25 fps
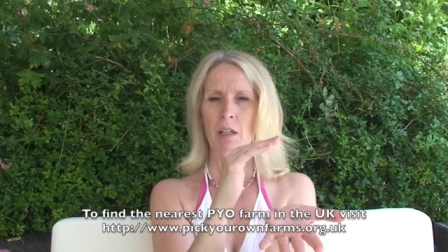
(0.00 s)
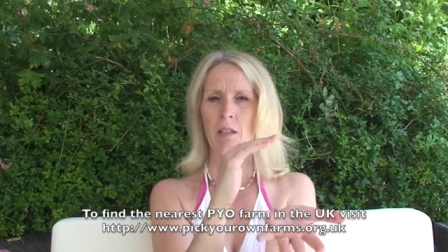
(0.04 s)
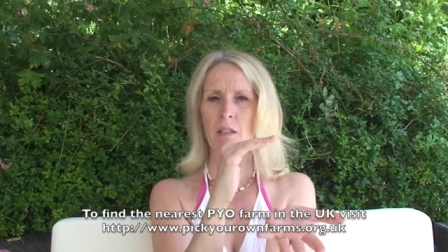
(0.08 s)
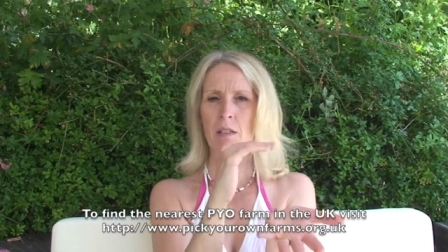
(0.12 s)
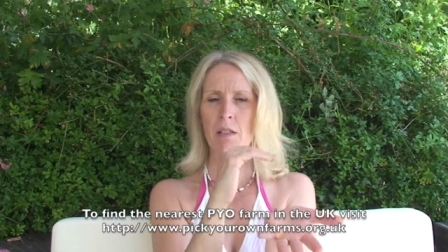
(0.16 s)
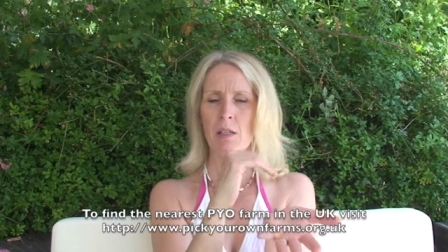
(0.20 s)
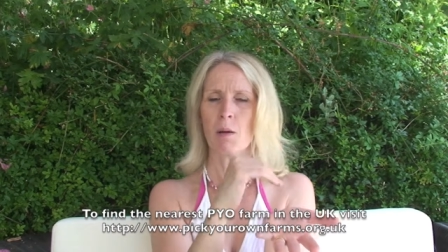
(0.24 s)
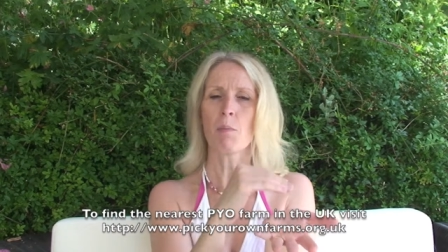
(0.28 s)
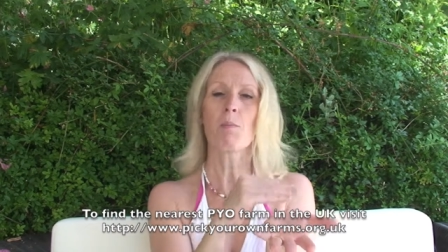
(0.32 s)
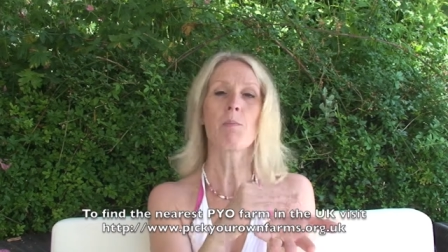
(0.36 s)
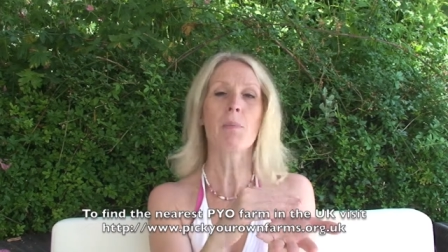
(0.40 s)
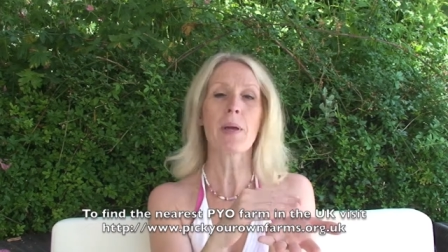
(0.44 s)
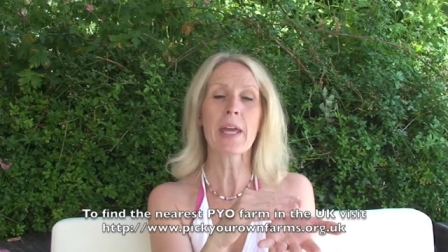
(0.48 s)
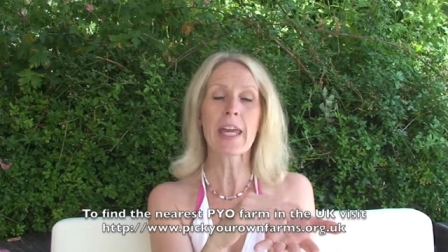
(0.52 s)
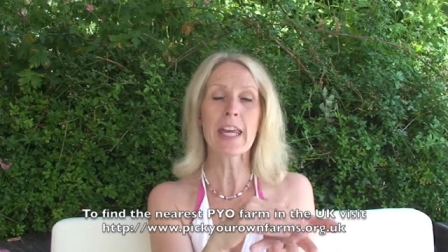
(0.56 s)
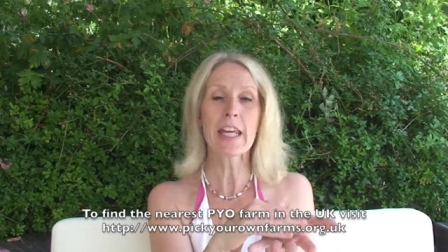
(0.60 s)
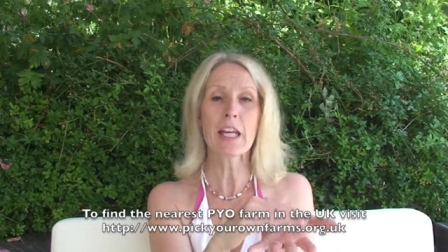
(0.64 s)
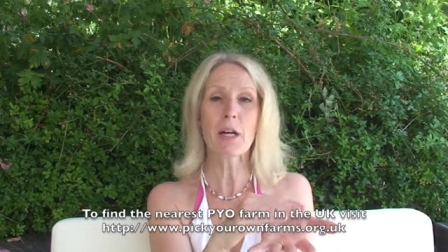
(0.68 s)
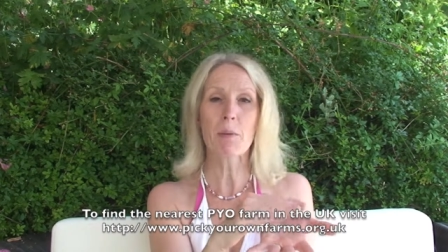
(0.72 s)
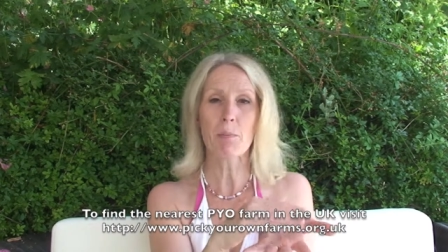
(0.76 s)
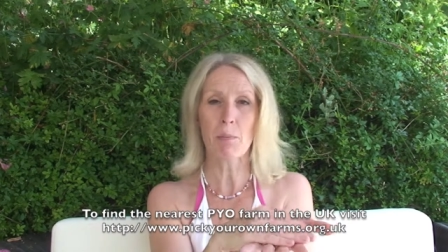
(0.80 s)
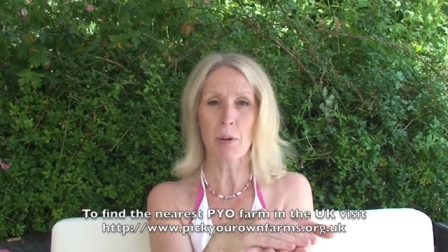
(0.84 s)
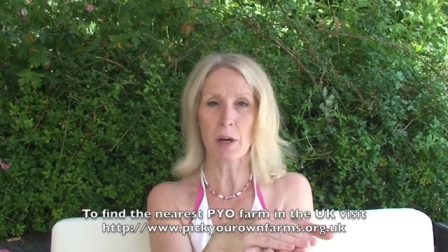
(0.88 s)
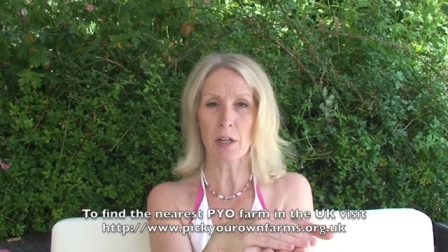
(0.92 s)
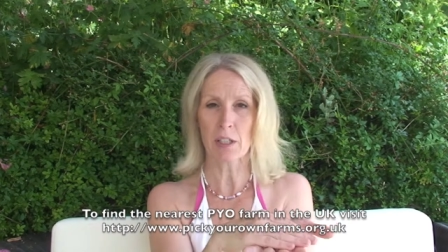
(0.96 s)
some
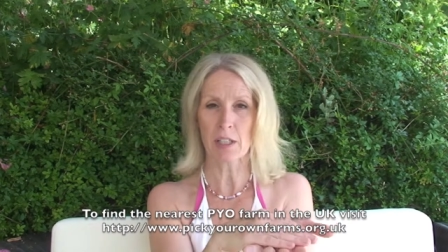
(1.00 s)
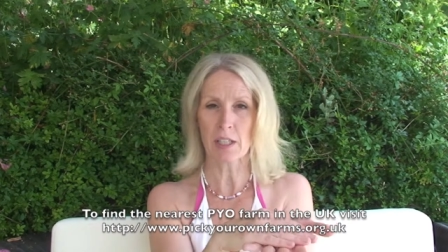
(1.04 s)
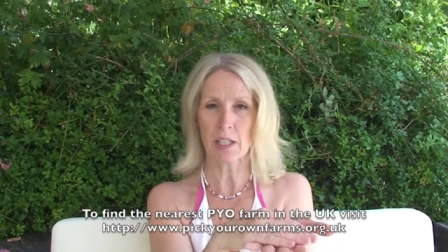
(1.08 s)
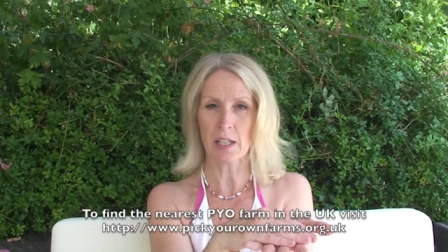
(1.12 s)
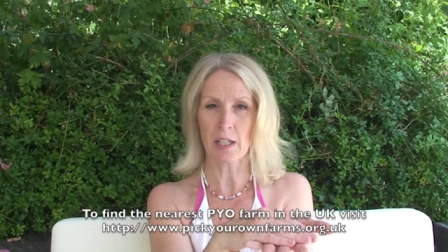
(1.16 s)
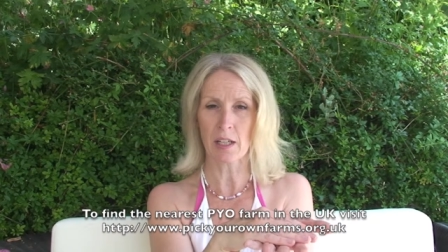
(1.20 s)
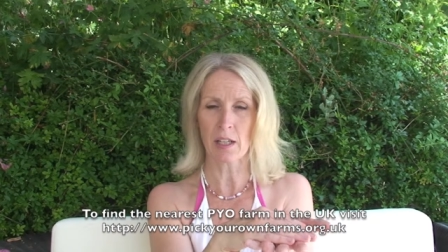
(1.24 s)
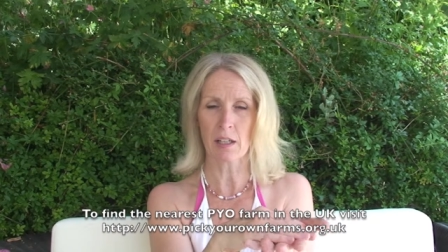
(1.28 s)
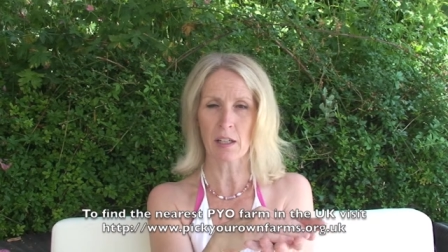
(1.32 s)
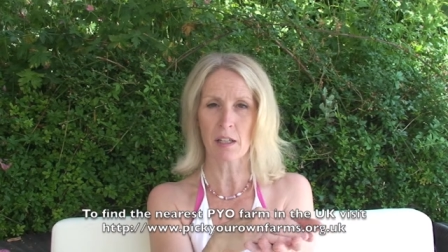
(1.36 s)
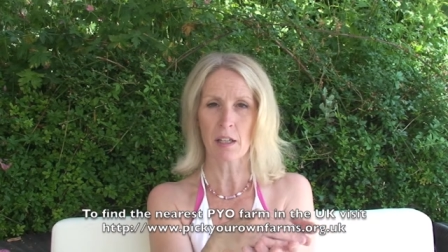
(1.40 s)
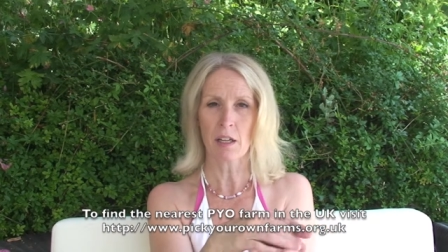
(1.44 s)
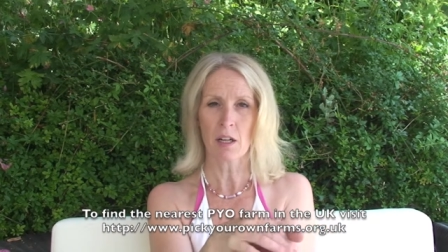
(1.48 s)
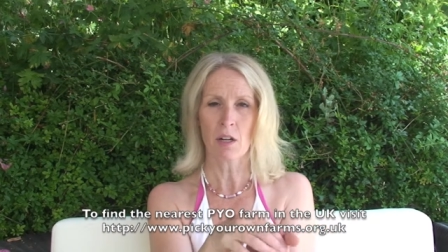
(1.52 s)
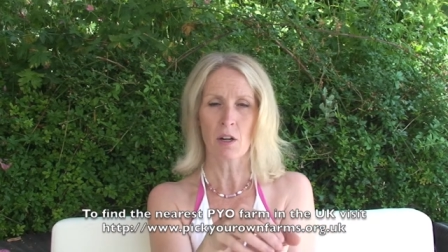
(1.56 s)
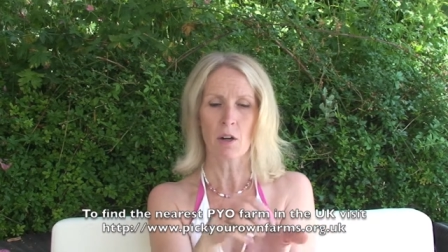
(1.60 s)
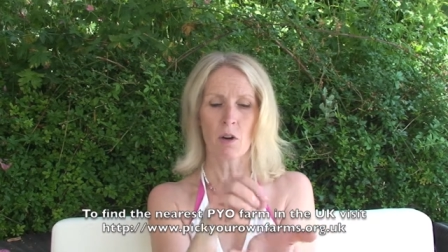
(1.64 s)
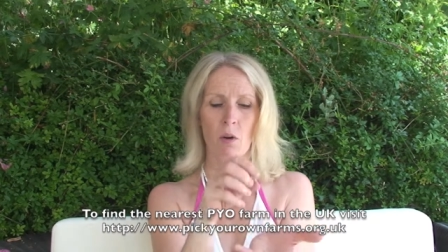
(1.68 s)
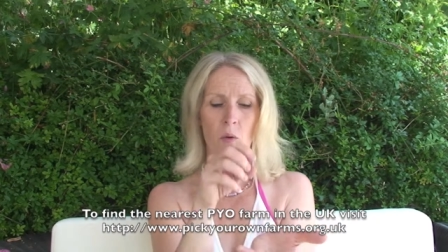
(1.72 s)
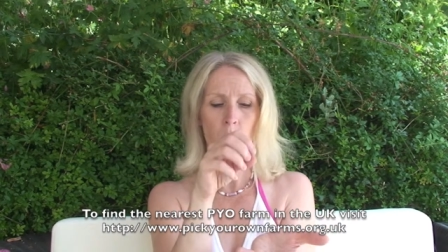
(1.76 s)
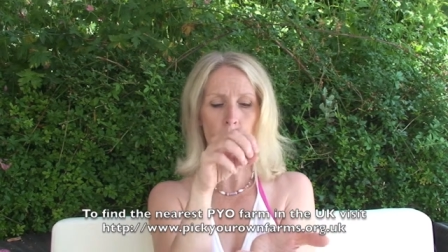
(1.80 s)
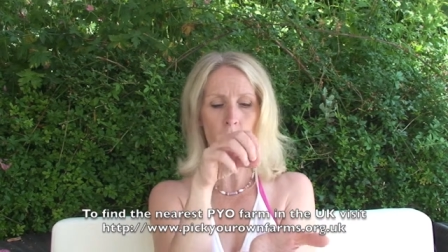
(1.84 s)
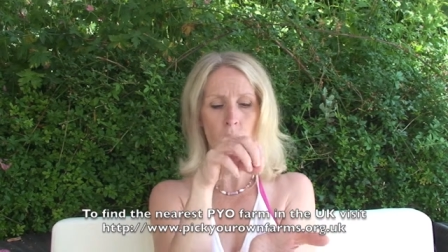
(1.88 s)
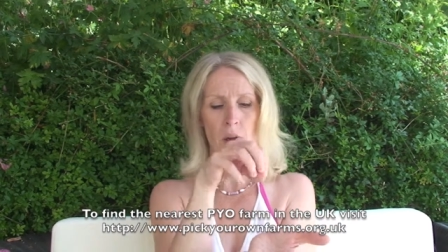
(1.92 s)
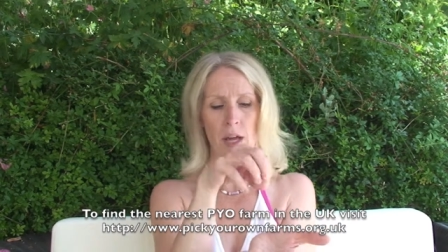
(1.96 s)
peanut butter
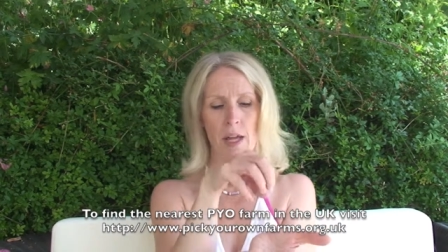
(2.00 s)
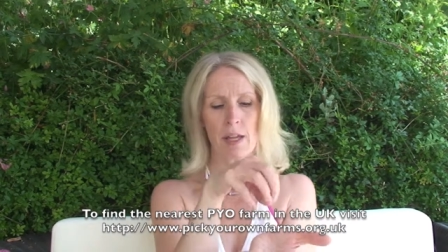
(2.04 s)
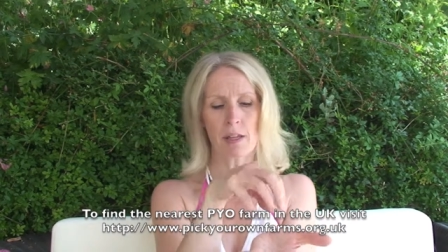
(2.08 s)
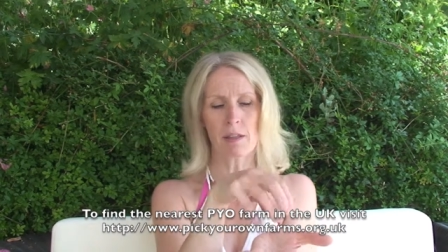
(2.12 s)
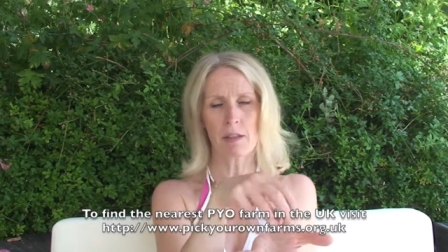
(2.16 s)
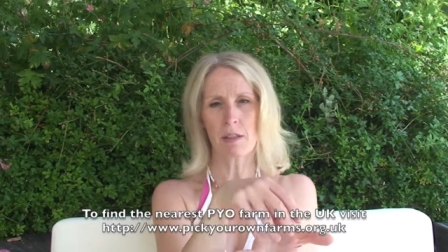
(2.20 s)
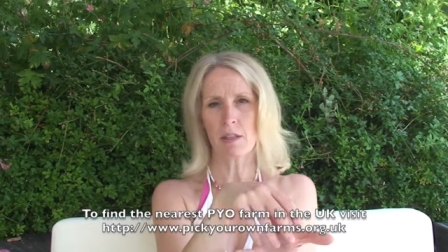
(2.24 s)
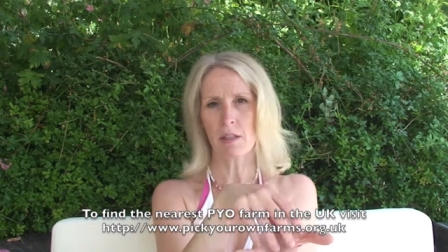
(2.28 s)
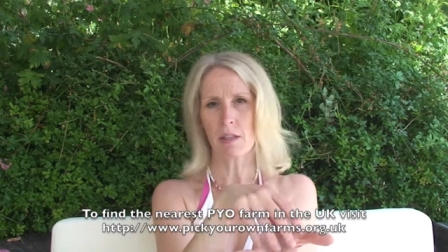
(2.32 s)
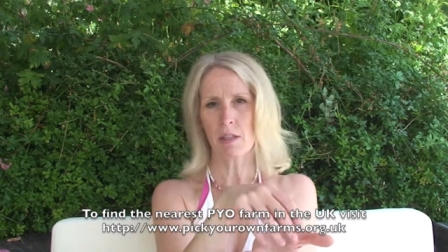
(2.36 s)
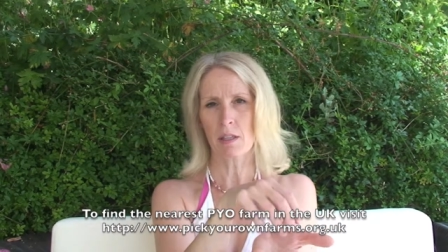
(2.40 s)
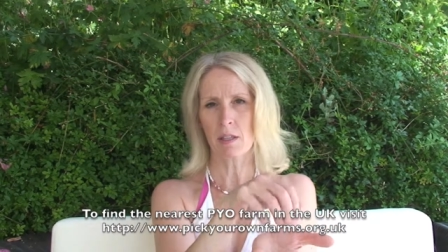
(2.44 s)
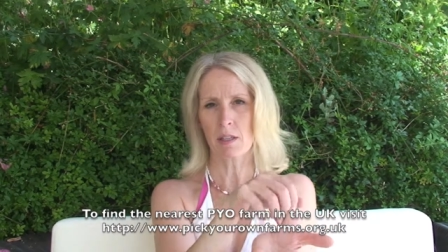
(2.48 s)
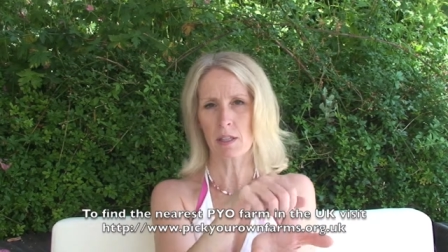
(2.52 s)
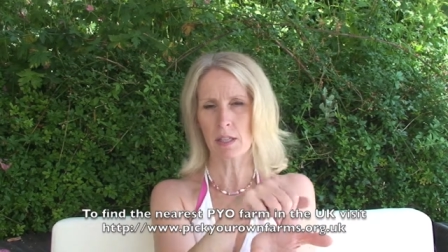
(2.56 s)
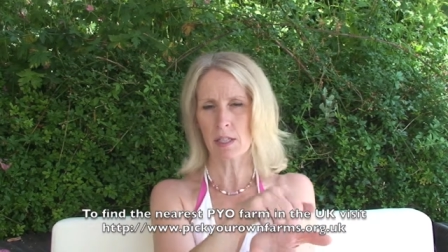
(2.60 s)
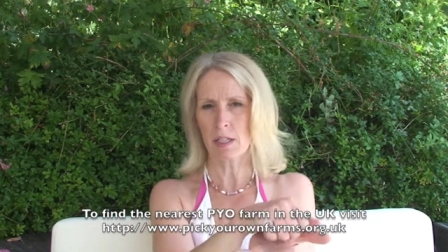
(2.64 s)
with